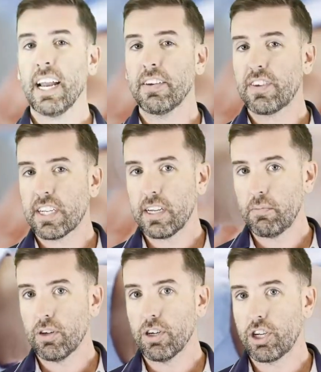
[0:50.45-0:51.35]
of
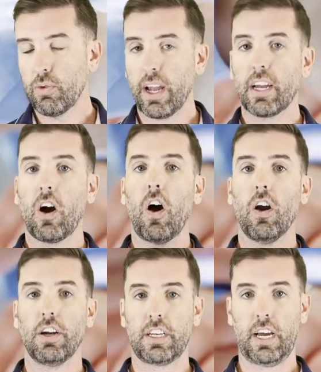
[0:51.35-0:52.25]
similar to a
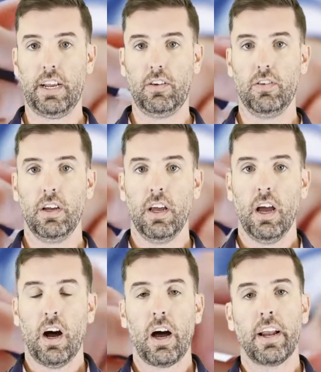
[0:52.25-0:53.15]
car title.
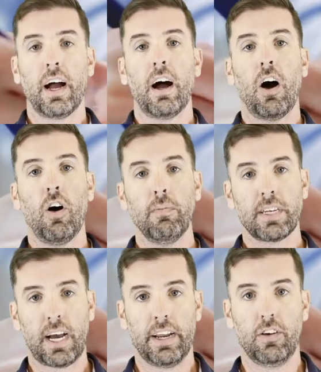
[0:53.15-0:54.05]
On a home
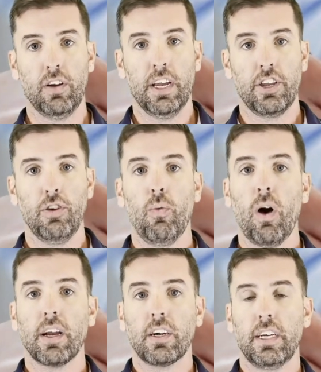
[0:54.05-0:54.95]
title, you
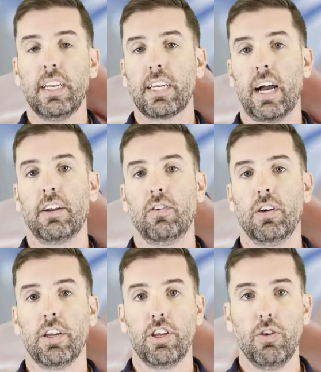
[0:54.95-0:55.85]
want clean title.
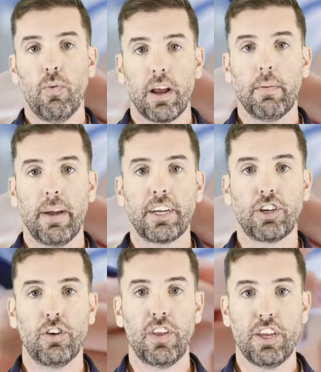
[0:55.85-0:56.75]
You want to make
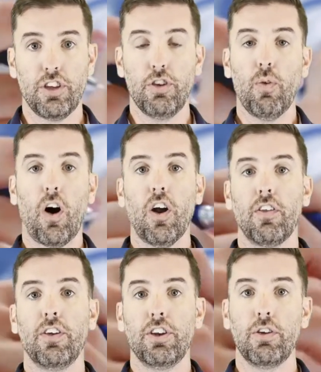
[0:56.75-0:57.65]
sure that you are
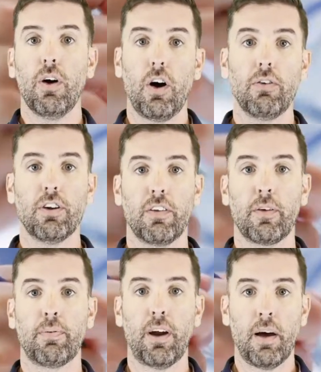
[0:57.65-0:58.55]
the new owner of the
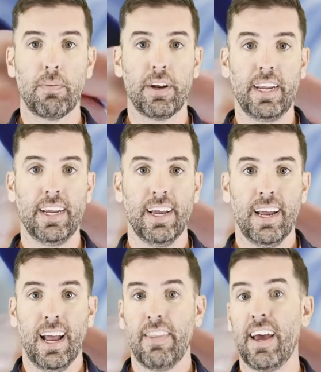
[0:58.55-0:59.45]
property
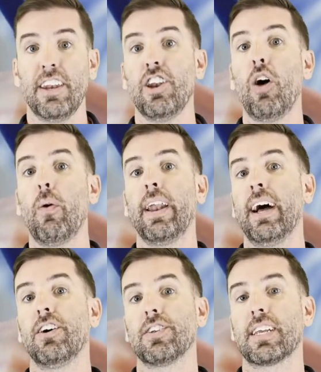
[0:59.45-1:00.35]
and that no one
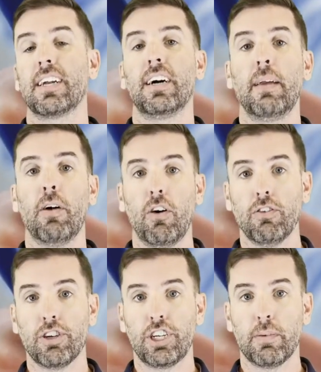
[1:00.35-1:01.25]
else can claim
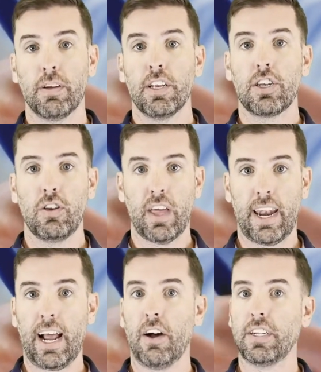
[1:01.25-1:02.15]
ownership to that
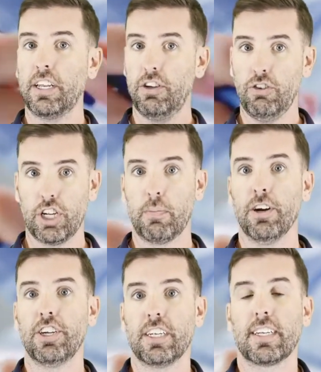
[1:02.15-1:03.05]
house that you just
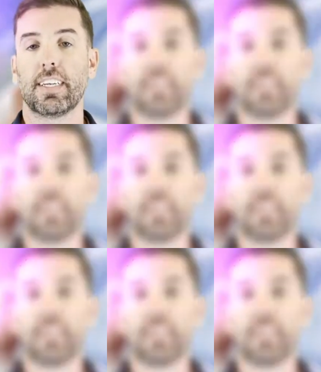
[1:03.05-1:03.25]
purchased.